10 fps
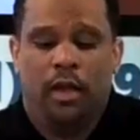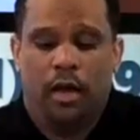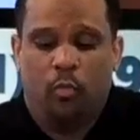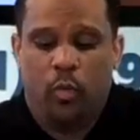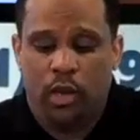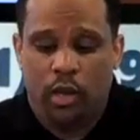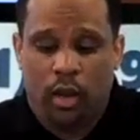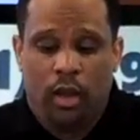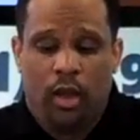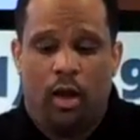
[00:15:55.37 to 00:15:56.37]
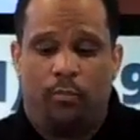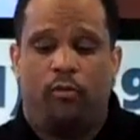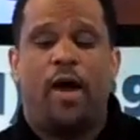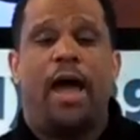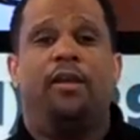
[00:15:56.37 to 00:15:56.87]
We
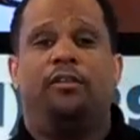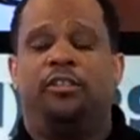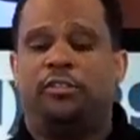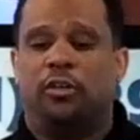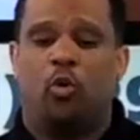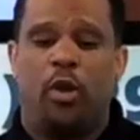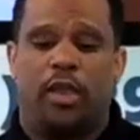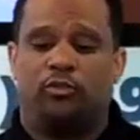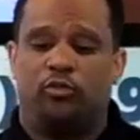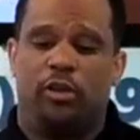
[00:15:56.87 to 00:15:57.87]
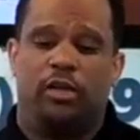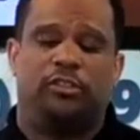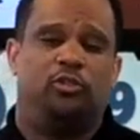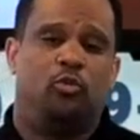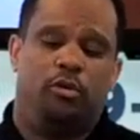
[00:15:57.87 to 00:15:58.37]
provided just a quick introduction
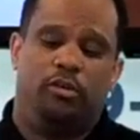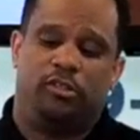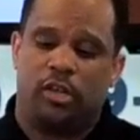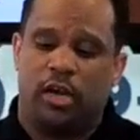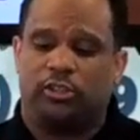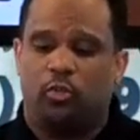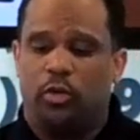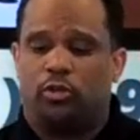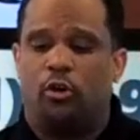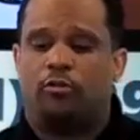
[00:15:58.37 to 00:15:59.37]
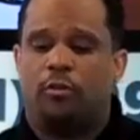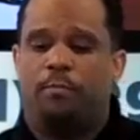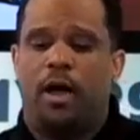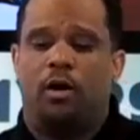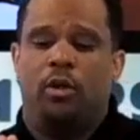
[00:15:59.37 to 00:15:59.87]
to our discussion. We talked
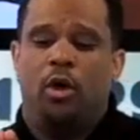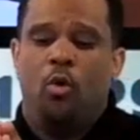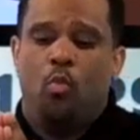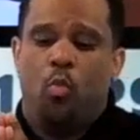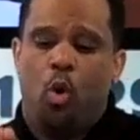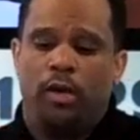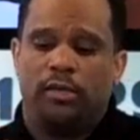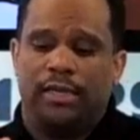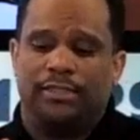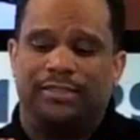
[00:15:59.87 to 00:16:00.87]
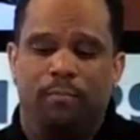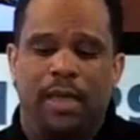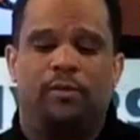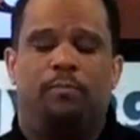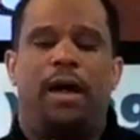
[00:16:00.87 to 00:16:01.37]
about what is
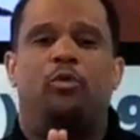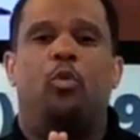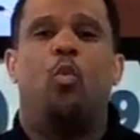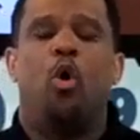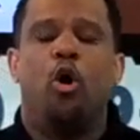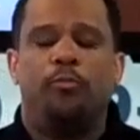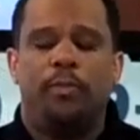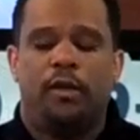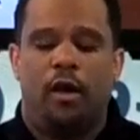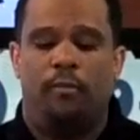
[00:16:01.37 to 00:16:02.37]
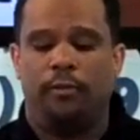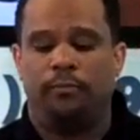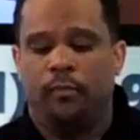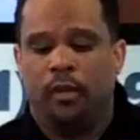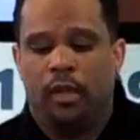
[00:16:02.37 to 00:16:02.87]
meant by the word becoming,
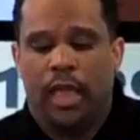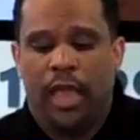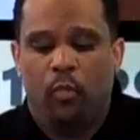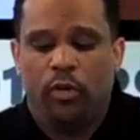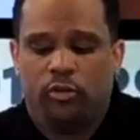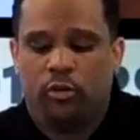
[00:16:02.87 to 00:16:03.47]
and we took a